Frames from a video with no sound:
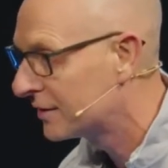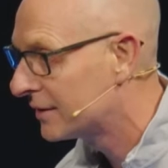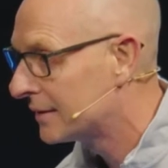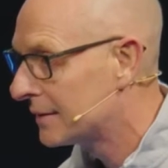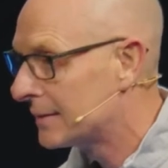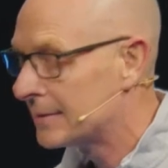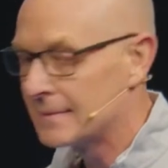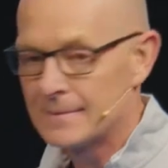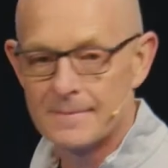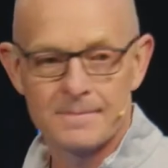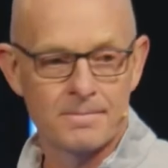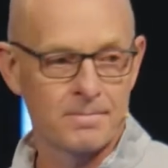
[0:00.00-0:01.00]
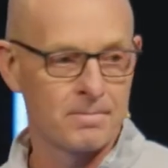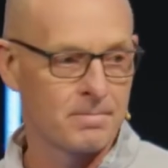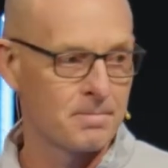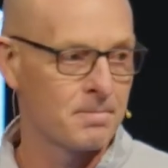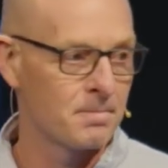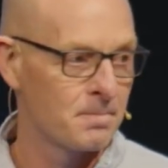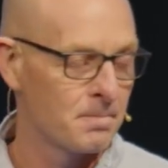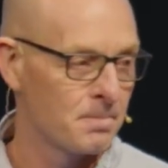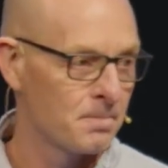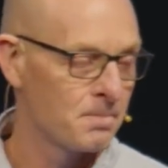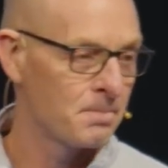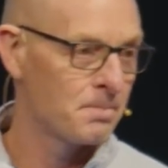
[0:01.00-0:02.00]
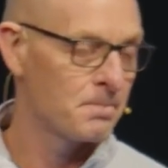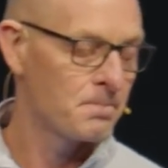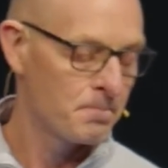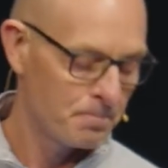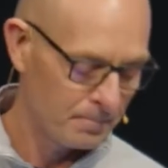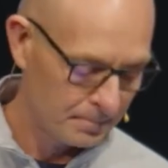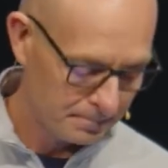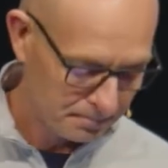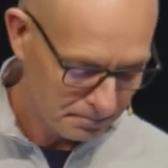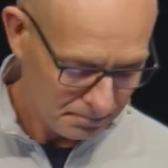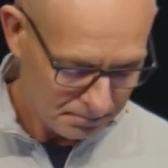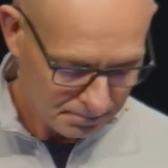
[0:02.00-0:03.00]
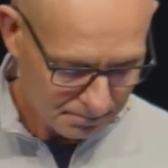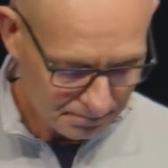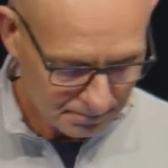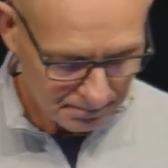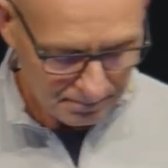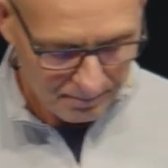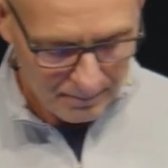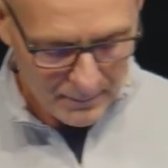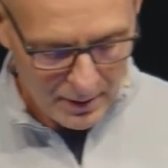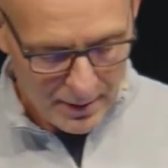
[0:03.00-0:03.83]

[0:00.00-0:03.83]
[no speech]